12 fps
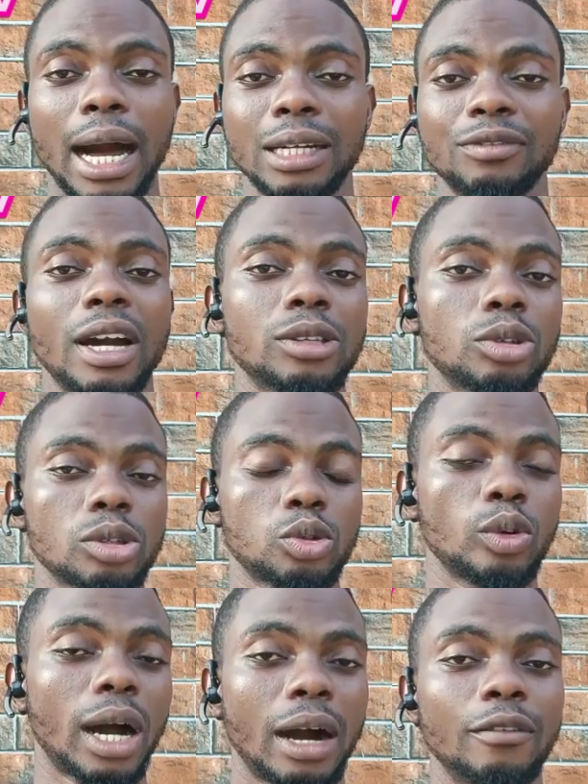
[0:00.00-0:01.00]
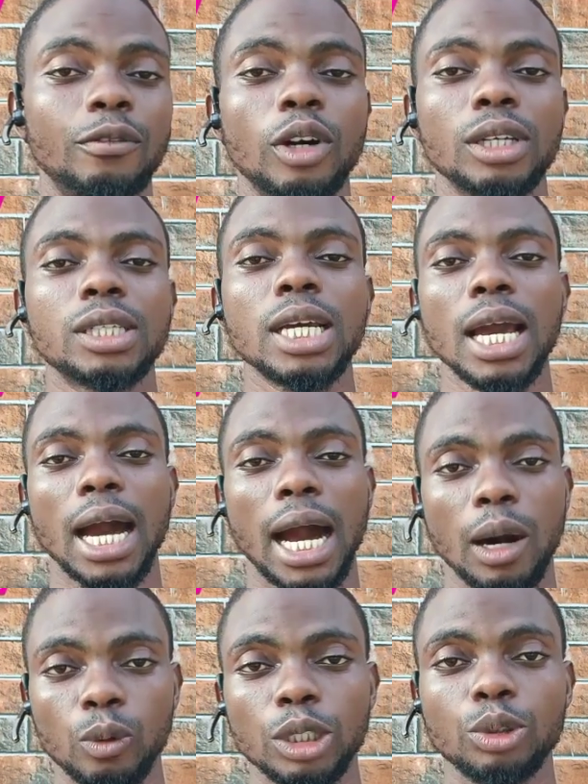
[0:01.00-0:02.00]
advised us to avoid,
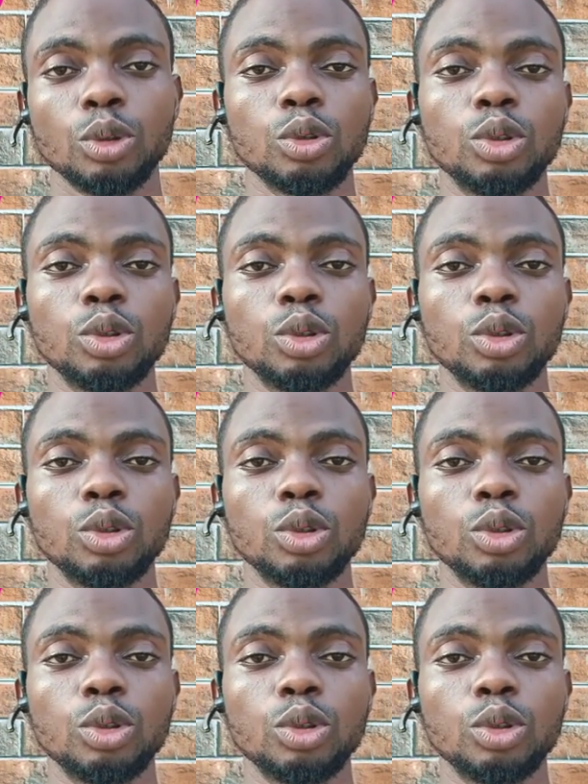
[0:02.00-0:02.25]
and we do